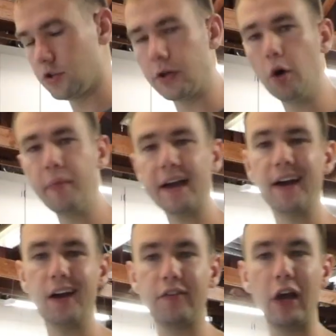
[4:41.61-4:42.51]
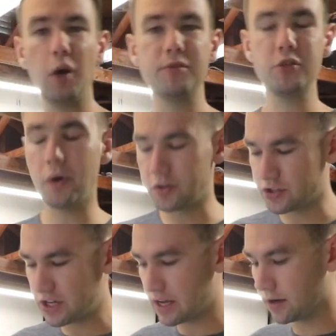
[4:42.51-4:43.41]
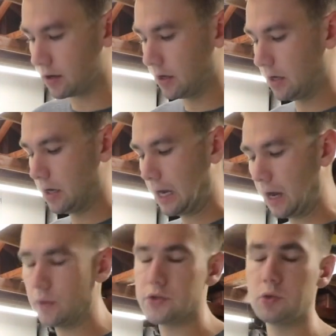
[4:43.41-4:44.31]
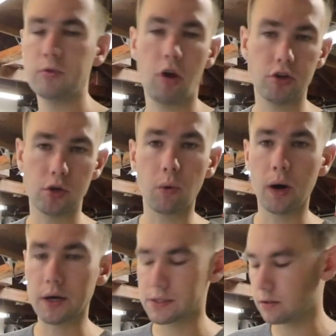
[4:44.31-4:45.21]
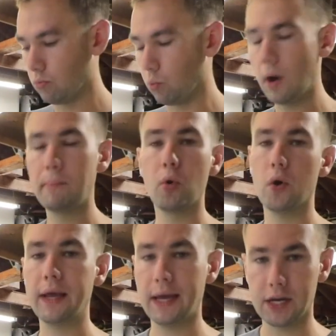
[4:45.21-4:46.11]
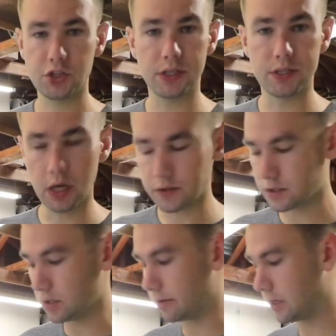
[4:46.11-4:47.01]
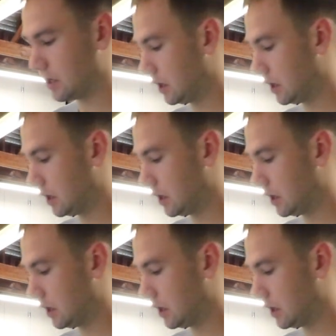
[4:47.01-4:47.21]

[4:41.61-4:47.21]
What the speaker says: So I hope that kind of helped you understand how the supercharger works, what porting actually does to it,